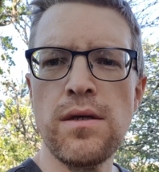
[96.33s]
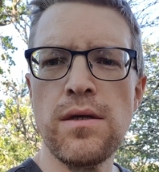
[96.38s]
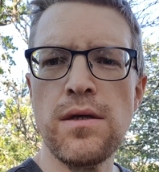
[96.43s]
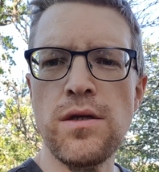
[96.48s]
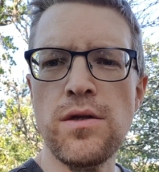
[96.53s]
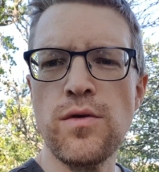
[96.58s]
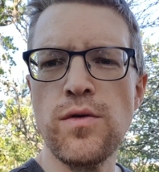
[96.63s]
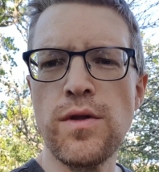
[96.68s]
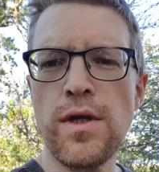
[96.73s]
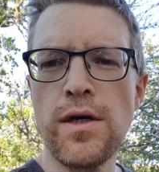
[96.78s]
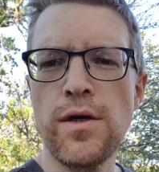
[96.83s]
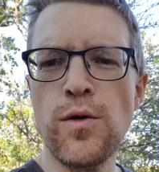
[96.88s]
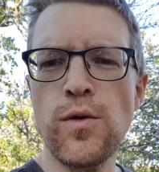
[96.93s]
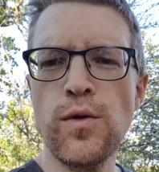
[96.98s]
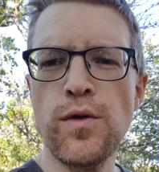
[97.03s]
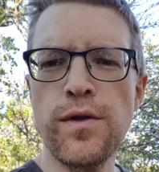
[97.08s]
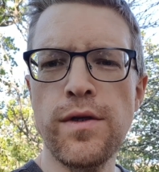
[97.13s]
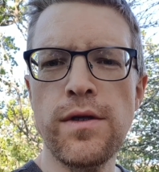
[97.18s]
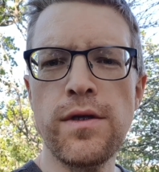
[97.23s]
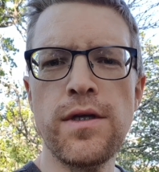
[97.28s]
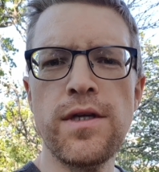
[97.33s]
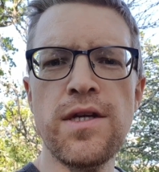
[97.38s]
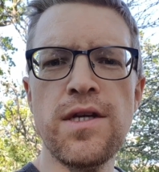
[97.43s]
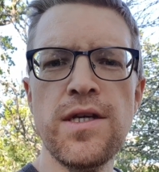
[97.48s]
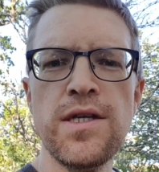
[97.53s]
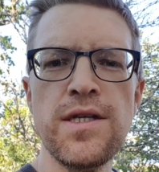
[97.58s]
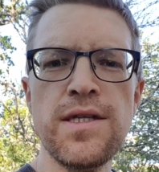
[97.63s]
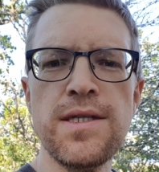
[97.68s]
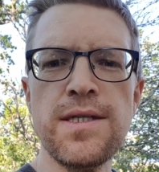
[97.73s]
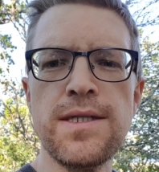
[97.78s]
that old
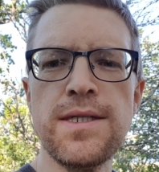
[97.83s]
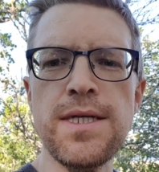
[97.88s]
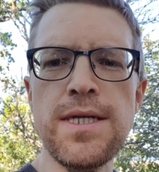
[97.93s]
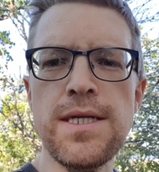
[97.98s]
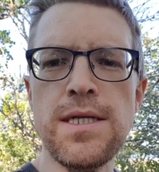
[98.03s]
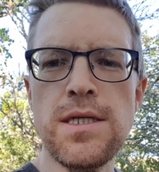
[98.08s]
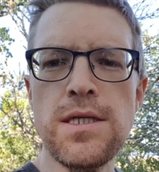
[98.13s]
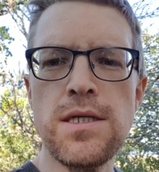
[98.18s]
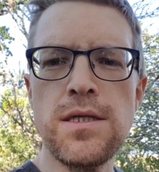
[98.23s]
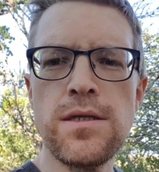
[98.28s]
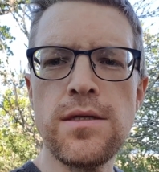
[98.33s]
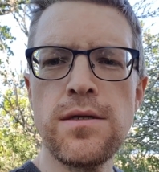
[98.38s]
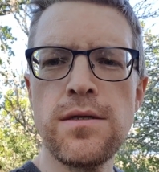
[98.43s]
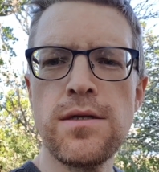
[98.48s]
scene